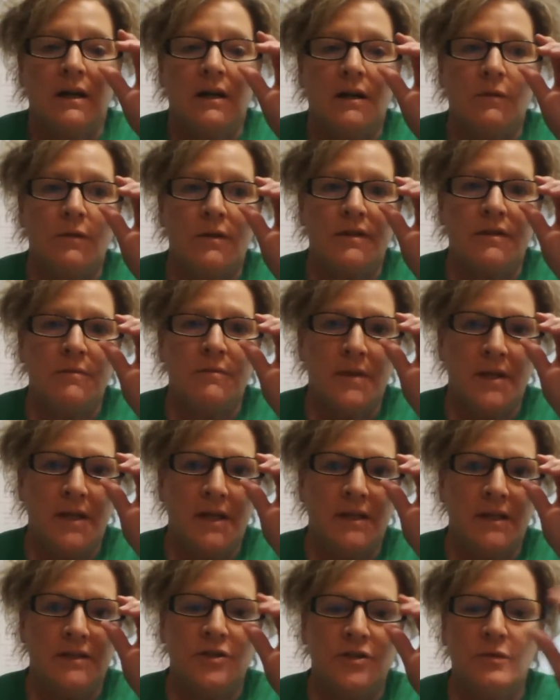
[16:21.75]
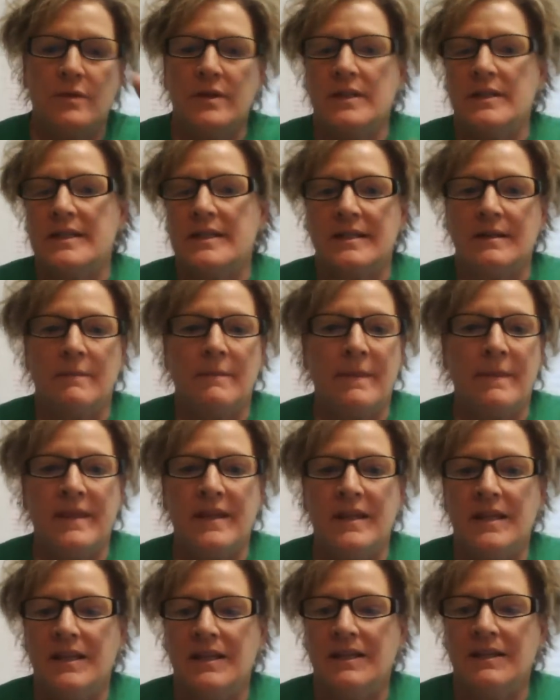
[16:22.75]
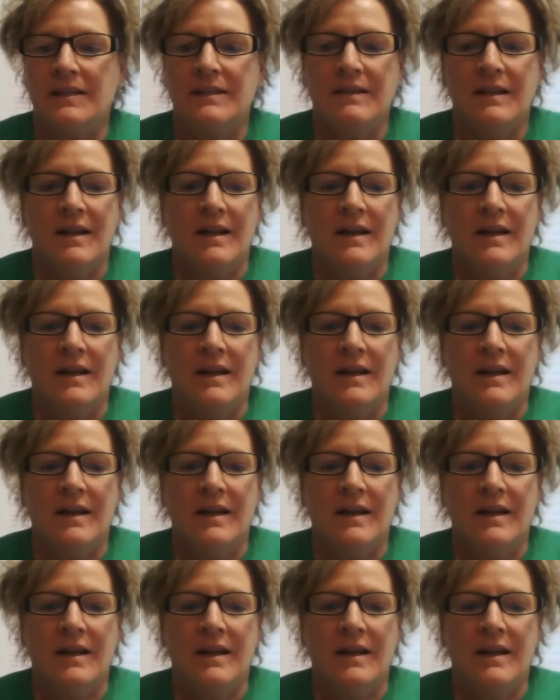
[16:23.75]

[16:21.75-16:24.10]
with me doing something